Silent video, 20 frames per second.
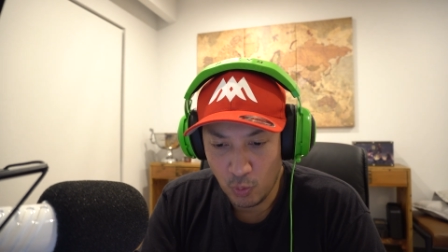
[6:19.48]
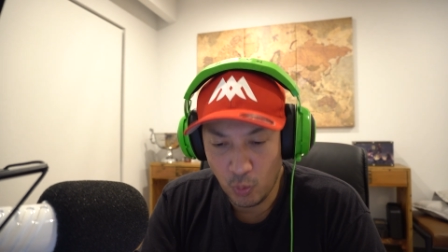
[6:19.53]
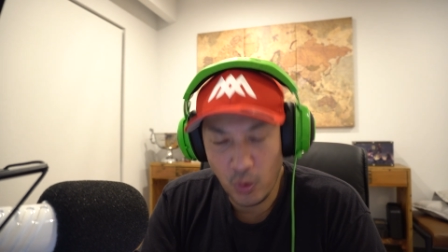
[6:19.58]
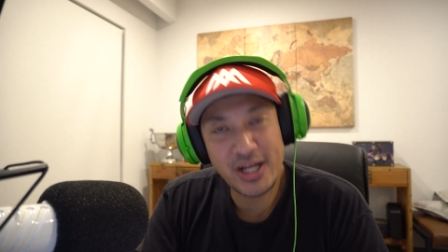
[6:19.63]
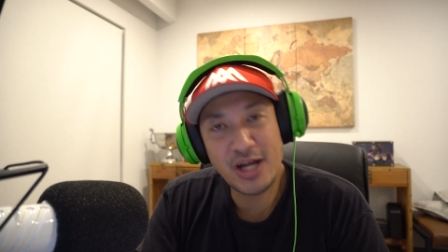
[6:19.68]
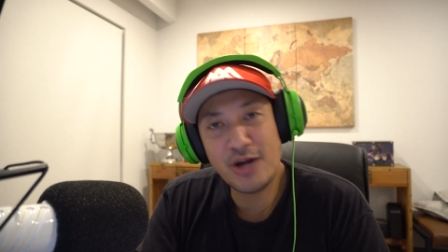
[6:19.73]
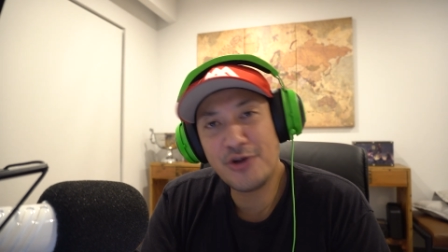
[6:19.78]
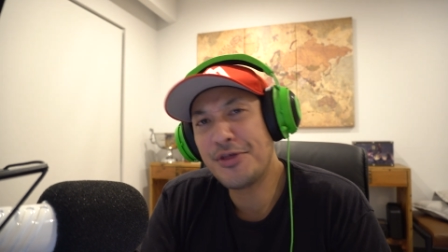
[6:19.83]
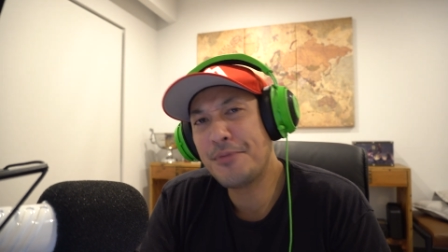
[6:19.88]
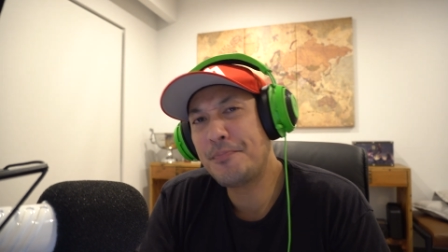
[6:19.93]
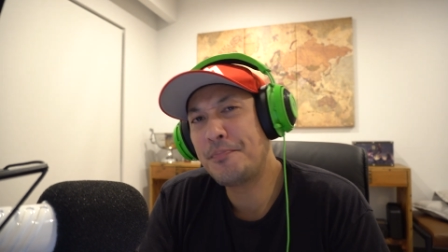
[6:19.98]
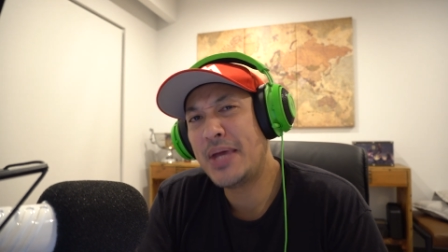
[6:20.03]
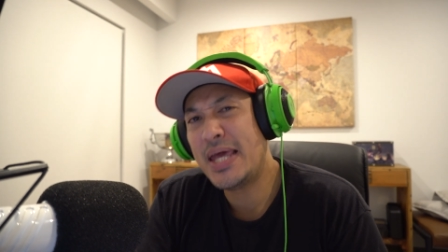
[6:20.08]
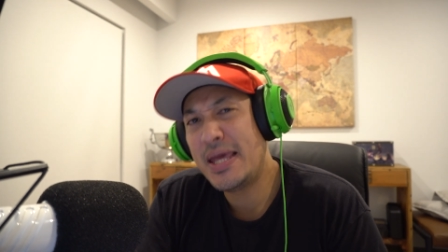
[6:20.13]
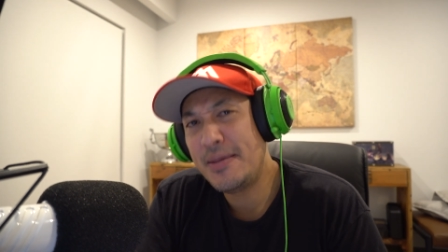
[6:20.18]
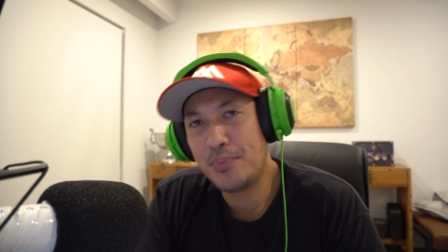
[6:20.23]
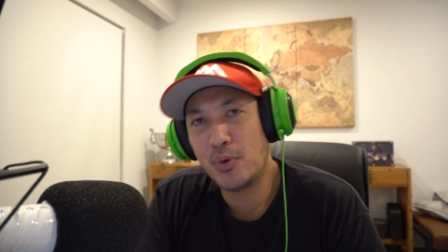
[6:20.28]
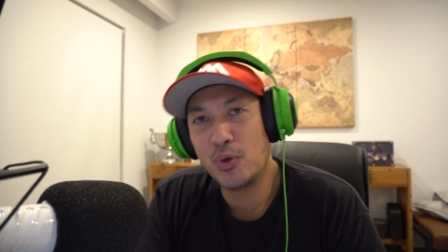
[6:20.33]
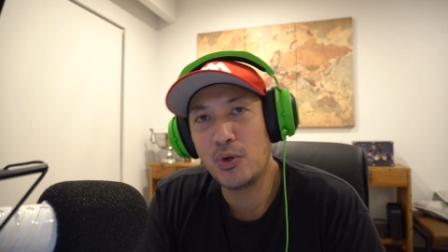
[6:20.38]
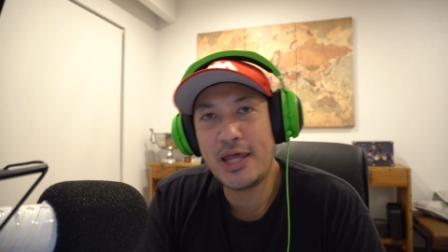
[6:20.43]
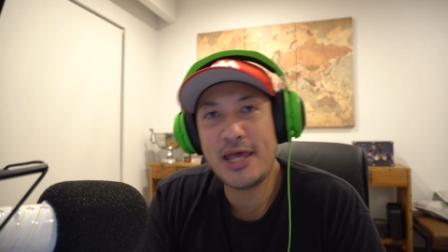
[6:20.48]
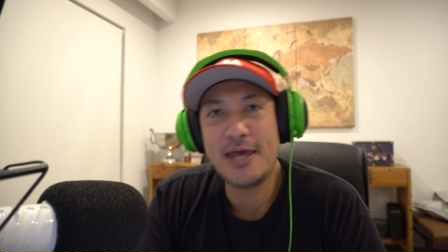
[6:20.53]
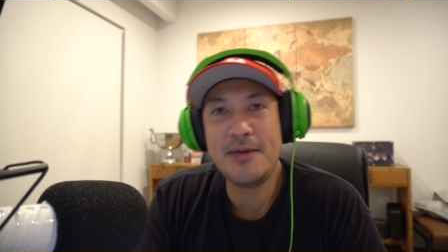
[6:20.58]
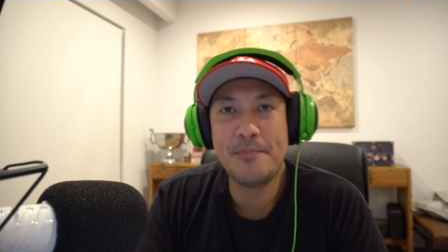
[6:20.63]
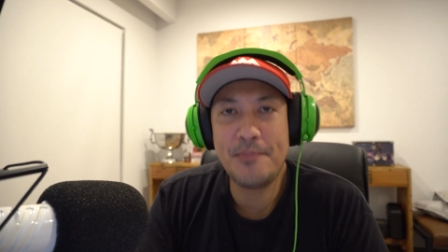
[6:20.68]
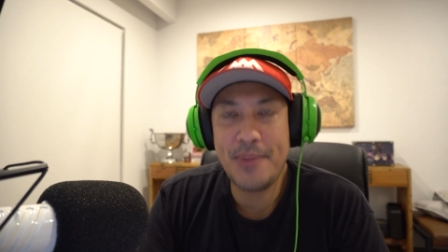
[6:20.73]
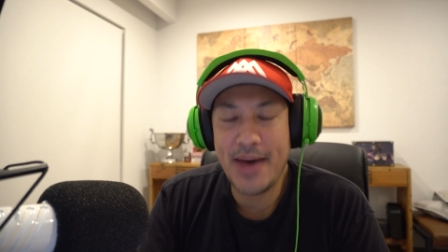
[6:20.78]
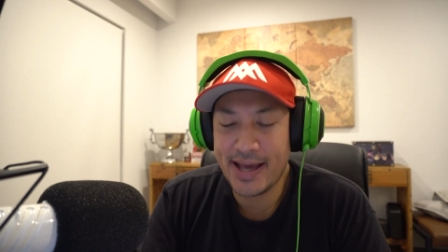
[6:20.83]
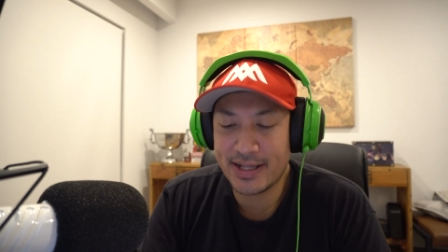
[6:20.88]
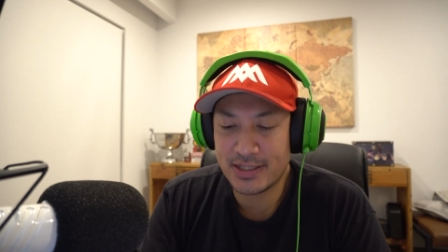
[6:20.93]
what are the people
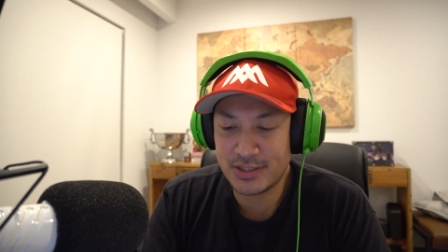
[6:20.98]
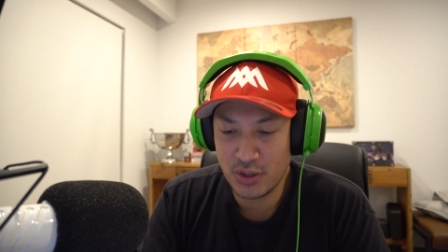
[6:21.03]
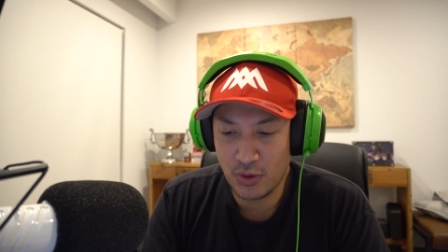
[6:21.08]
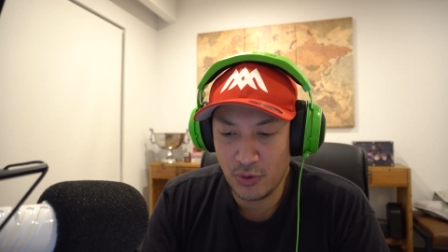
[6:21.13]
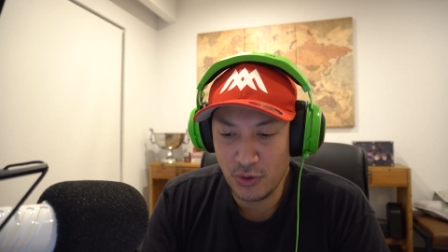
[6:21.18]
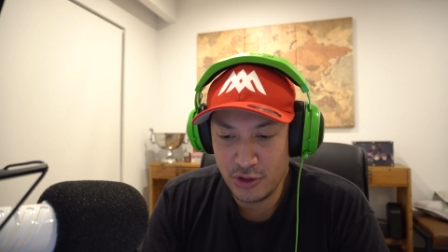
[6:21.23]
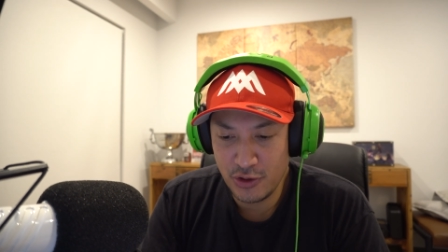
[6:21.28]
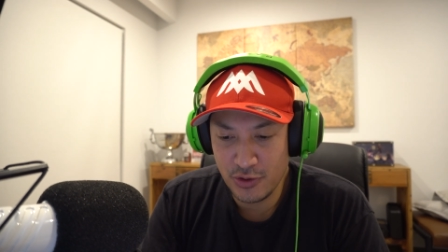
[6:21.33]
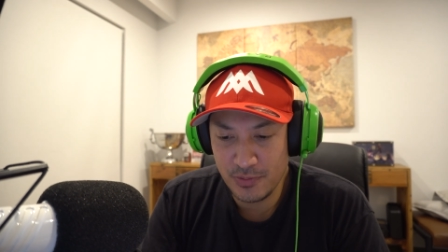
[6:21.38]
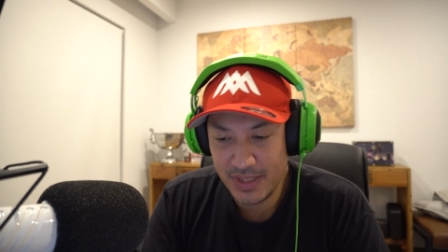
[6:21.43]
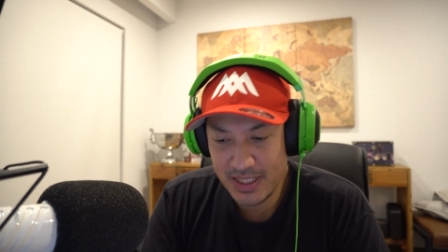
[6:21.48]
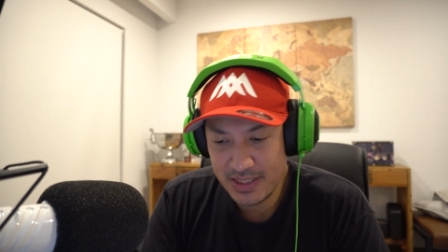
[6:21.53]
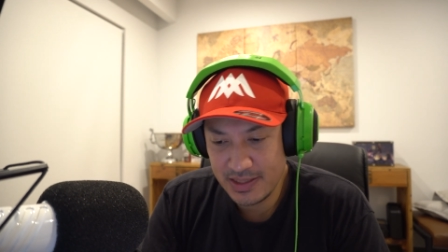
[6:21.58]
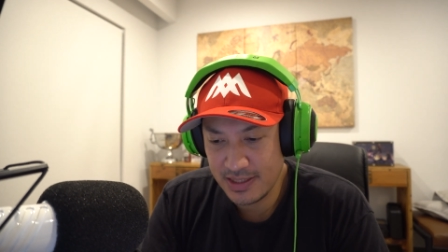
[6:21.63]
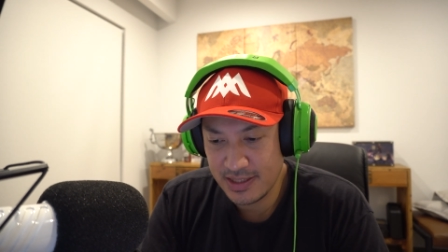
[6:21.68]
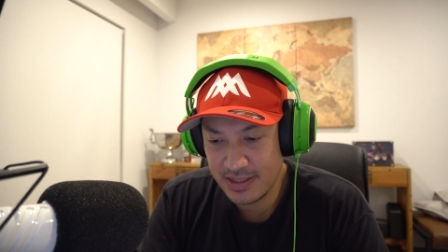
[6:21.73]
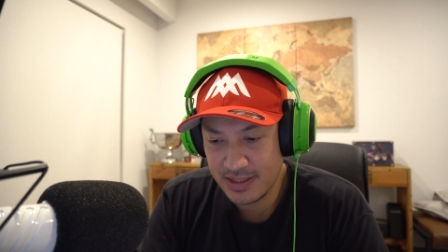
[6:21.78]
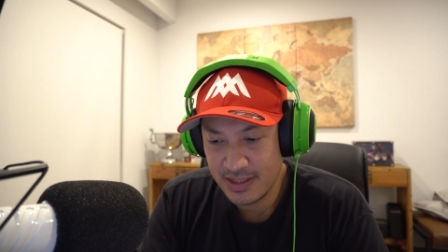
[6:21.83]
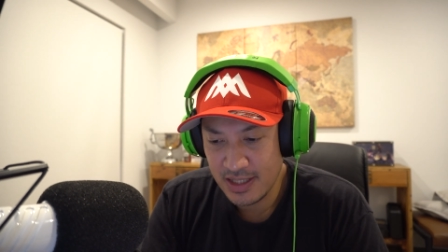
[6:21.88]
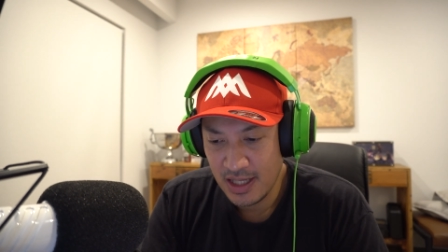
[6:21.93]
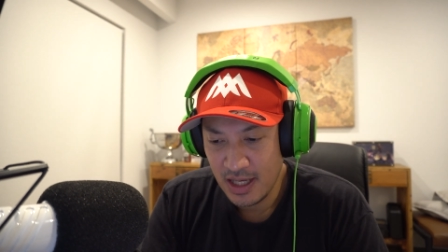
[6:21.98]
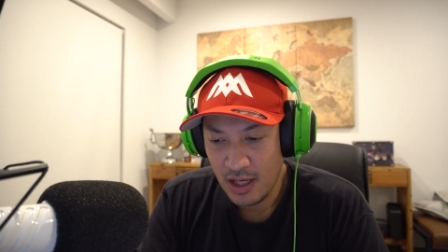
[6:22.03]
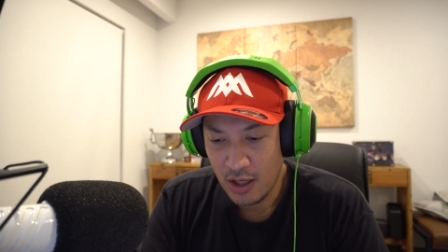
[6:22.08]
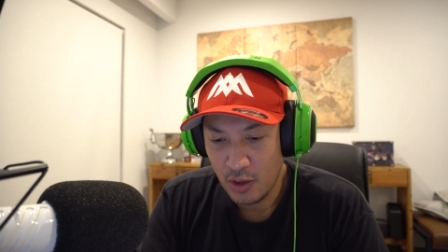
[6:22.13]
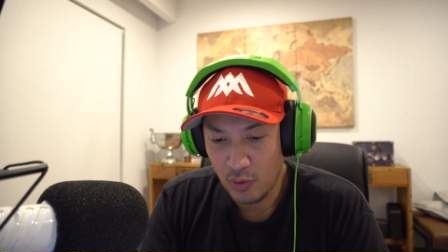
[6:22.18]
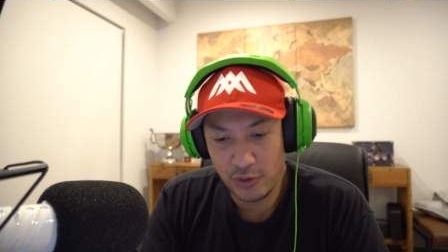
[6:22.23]
impacts on your business?